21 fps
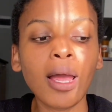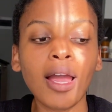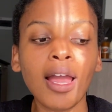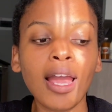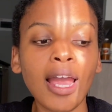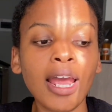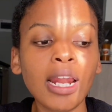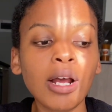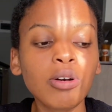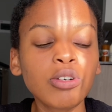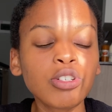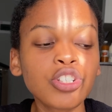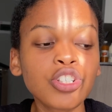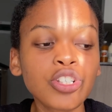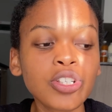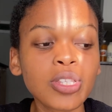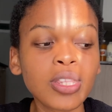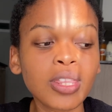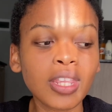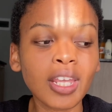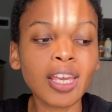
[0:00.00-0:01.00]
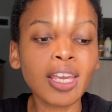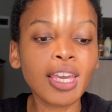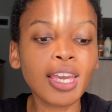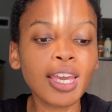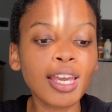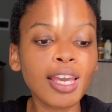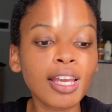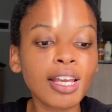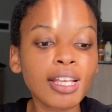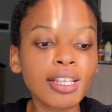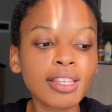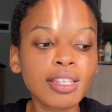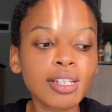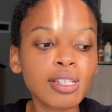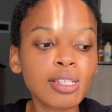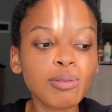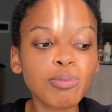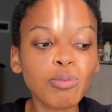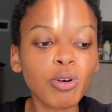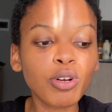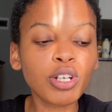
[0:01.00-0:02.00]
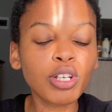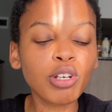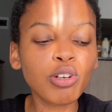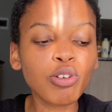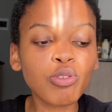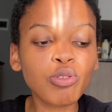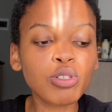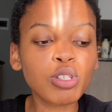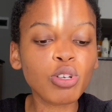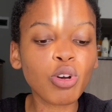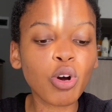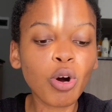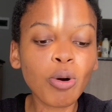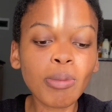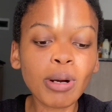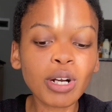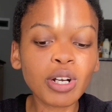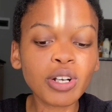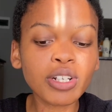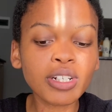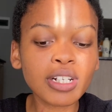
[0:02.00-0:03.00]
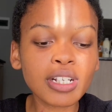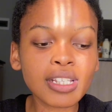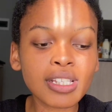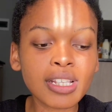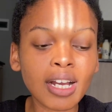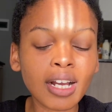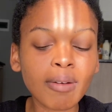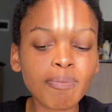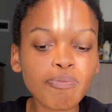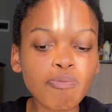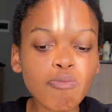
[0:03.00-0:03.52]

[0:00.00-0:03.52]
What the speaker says: And I was just thinking this morning, oh my goodness, like,